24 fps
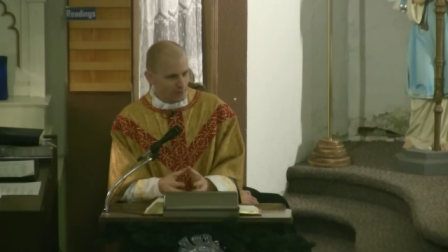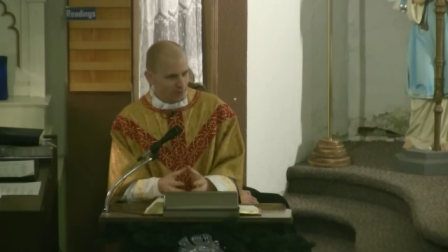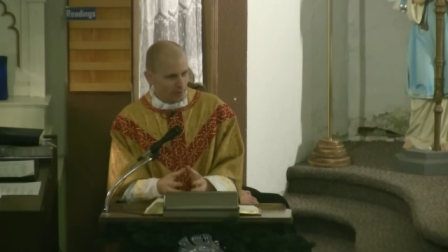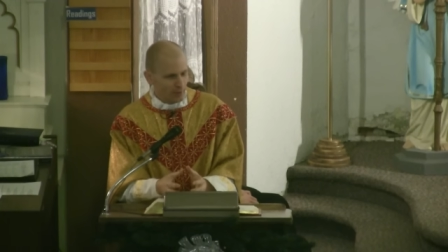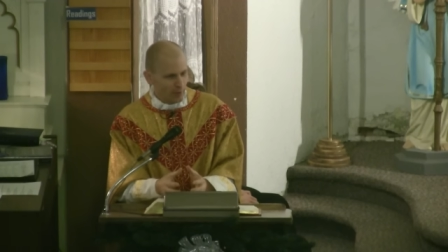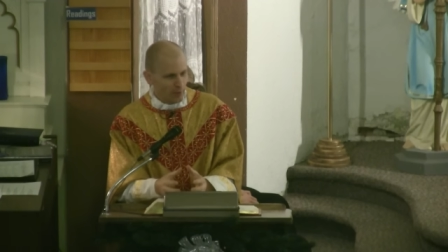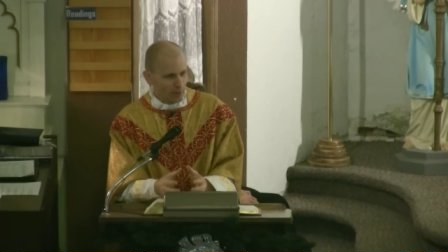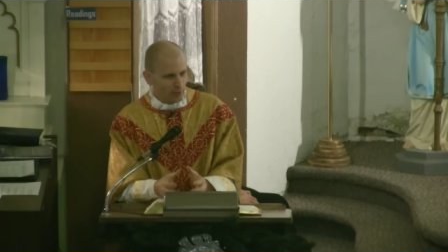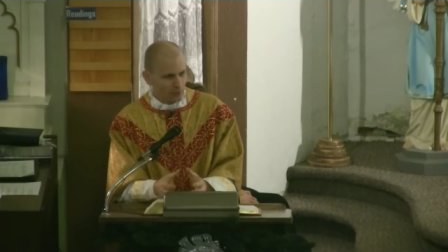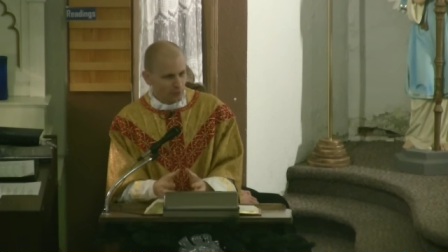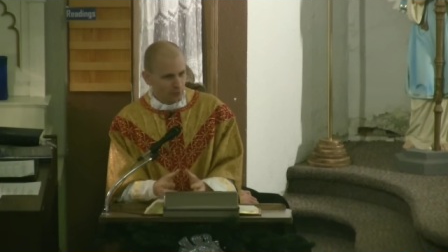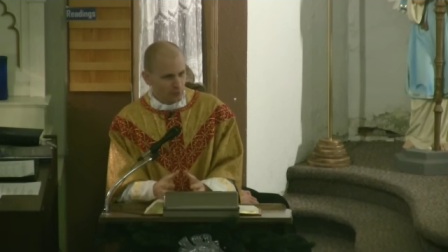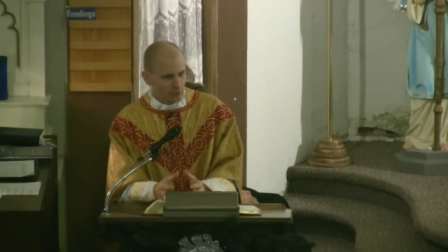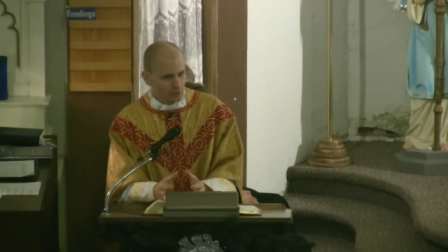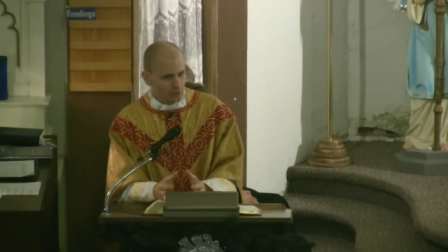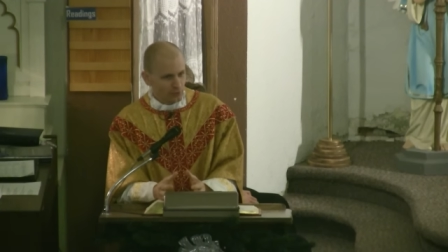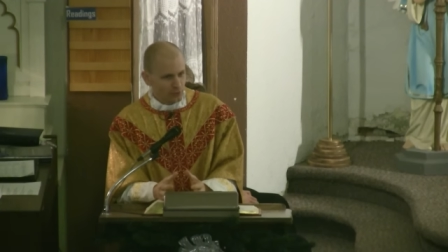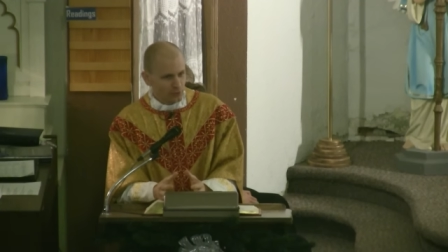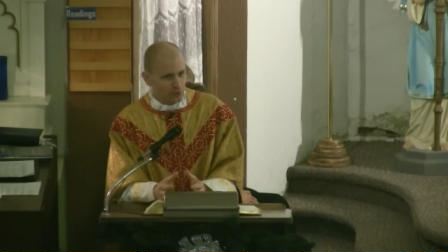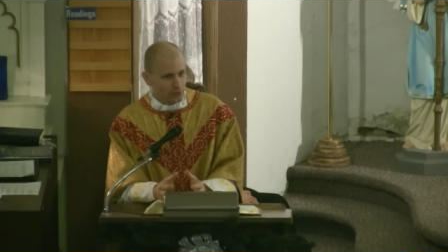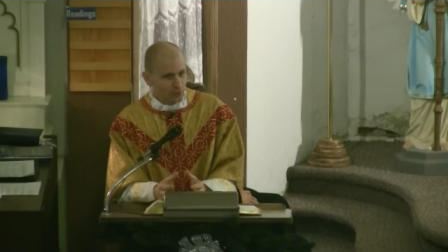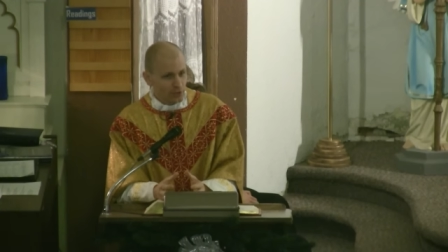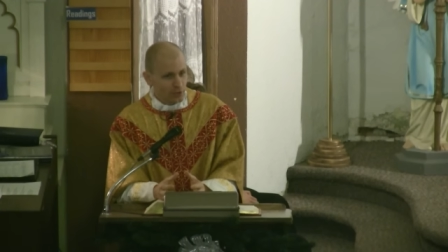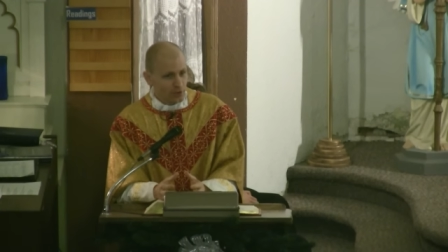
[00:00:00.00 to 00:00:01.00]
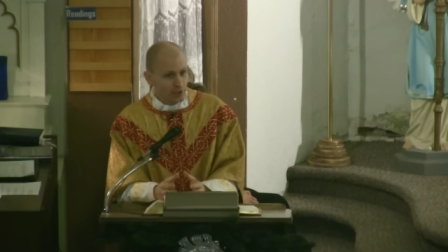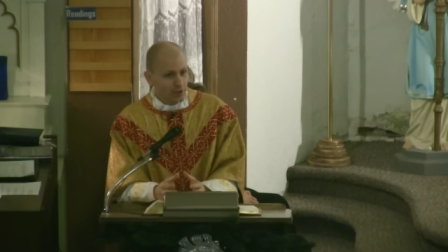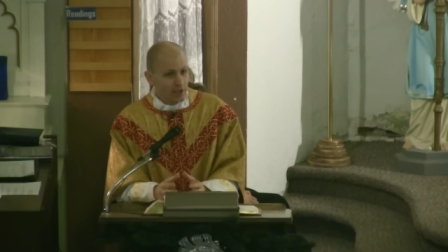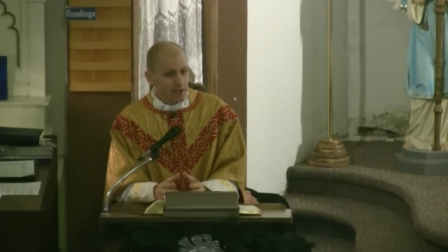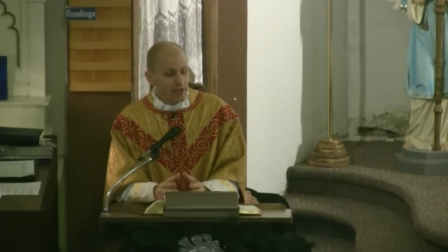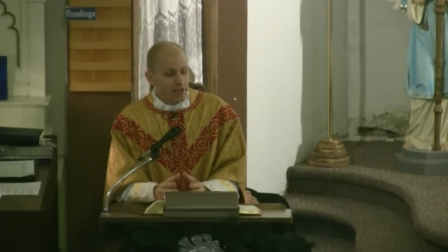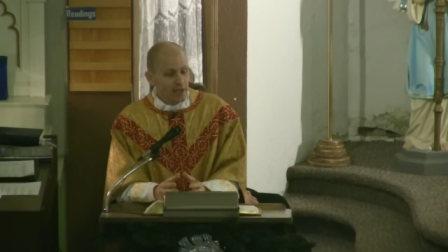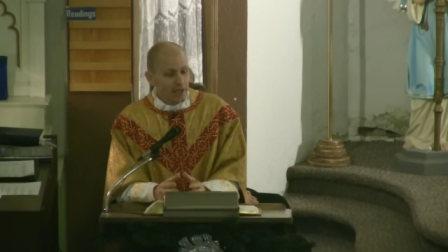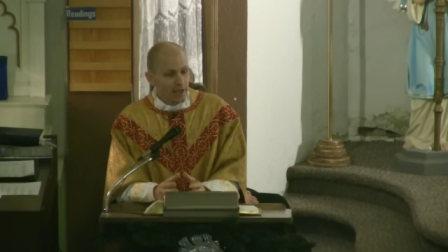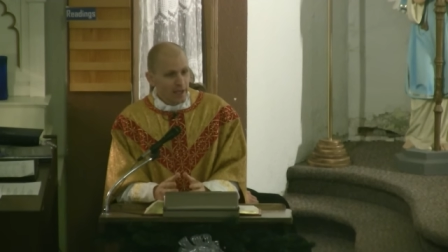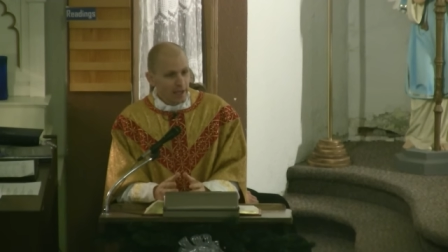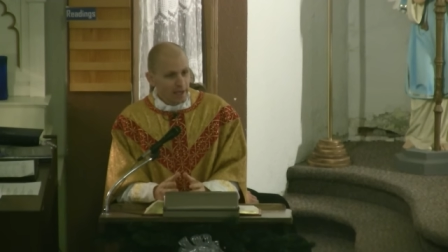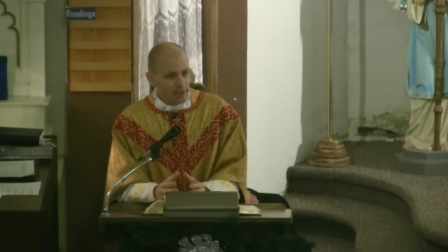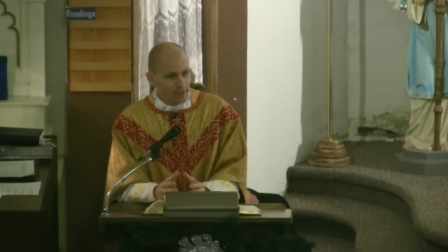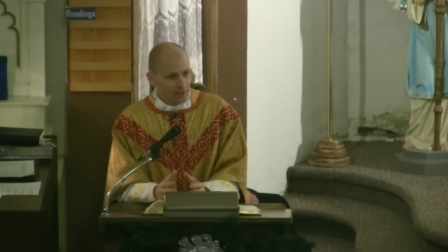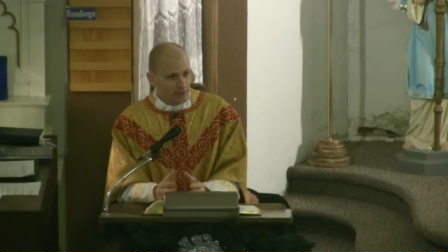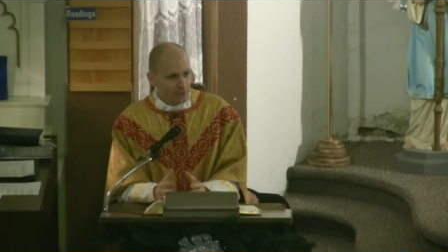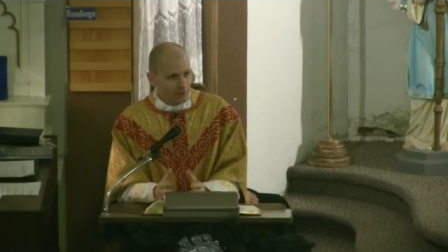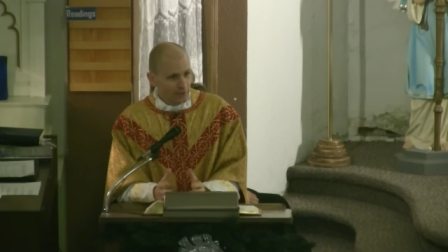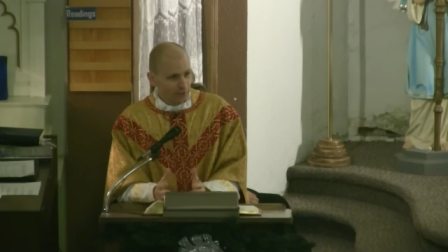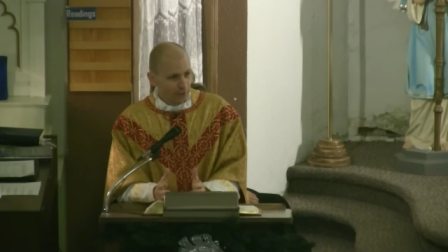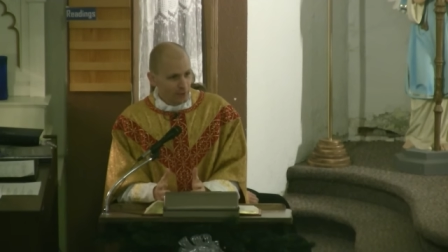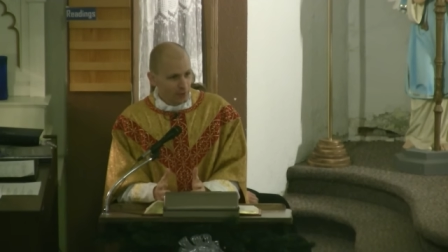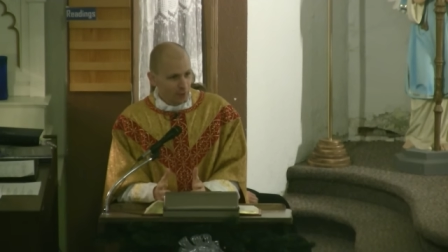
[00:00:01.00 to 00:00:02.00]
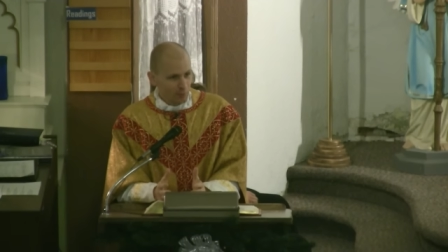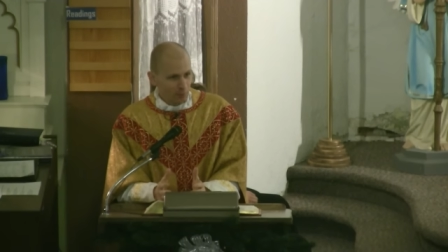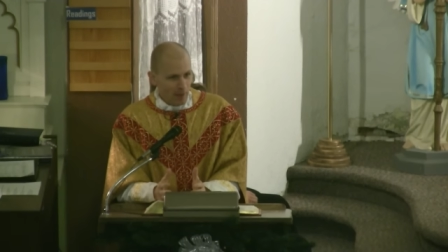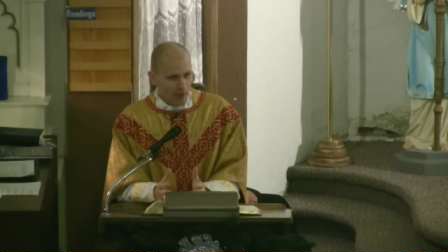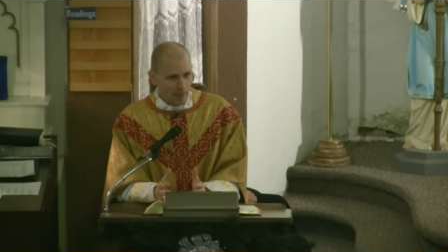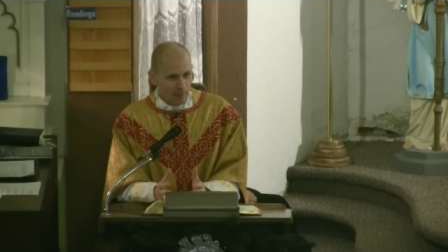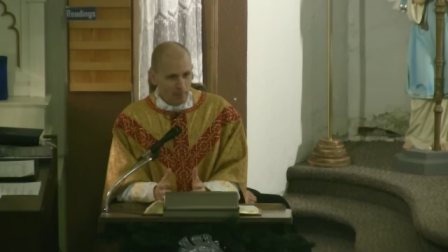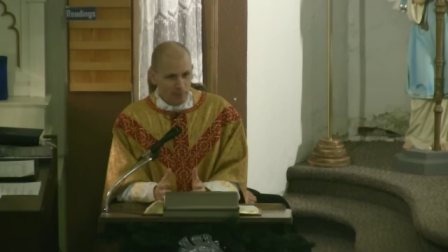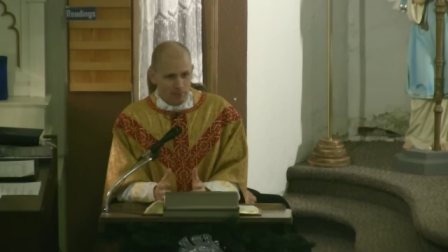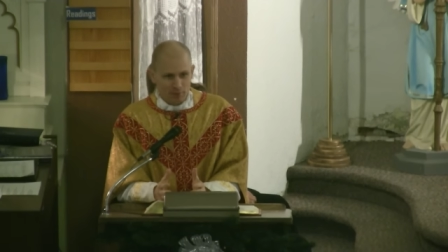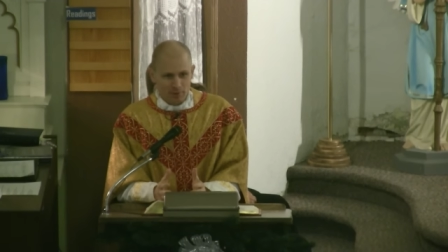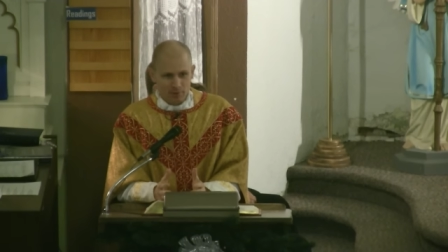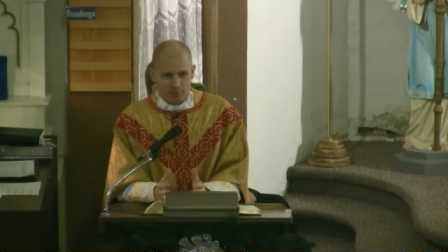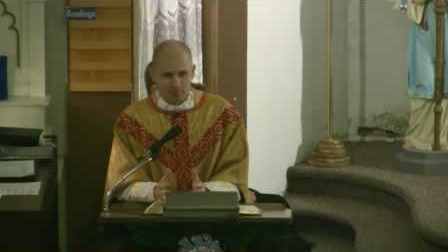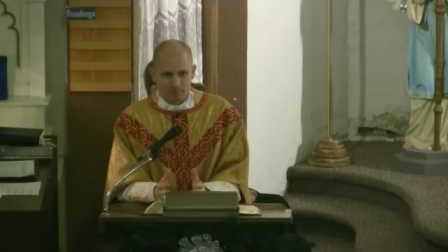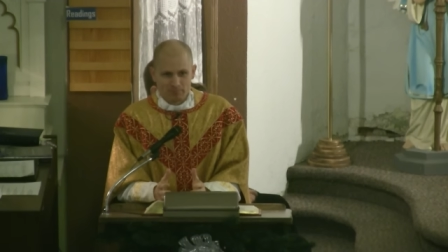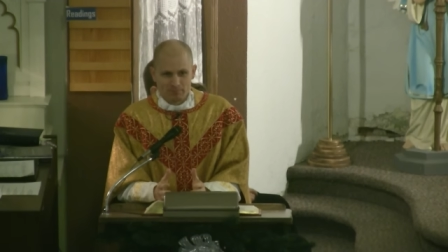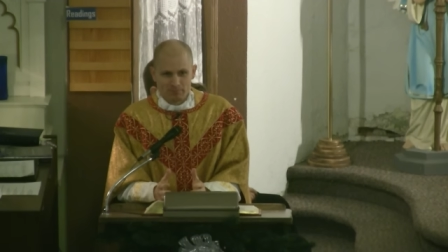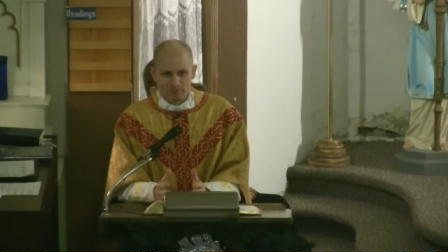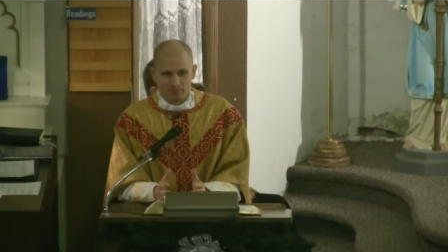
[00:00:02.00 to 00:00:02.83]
them under the tree and he doesn't unwrap them.